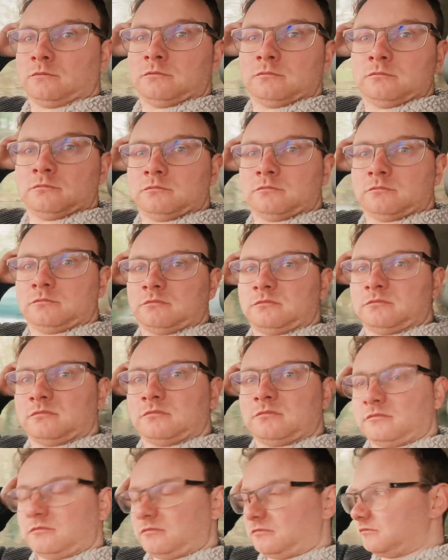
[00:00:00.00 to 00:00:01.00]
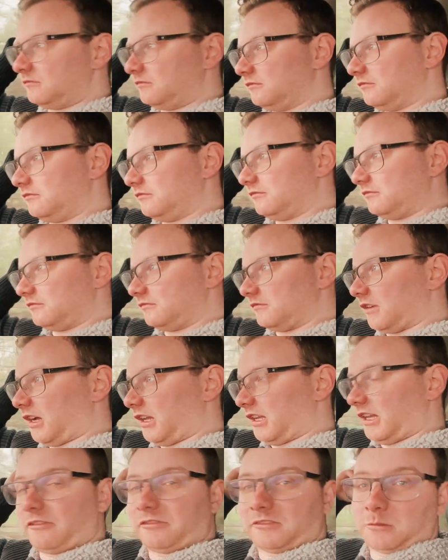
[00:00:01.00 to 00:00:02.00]
Our child nearly got ate.
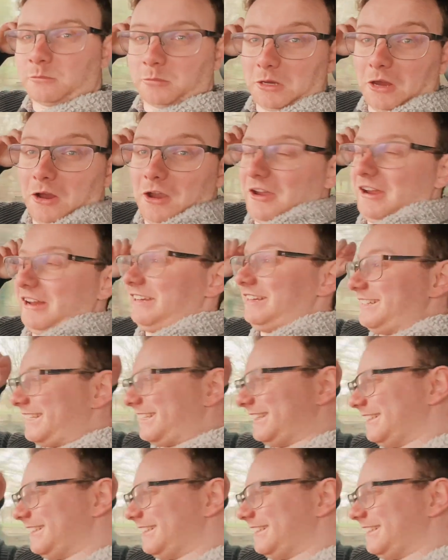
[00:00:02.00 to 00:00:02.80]
I left him behind.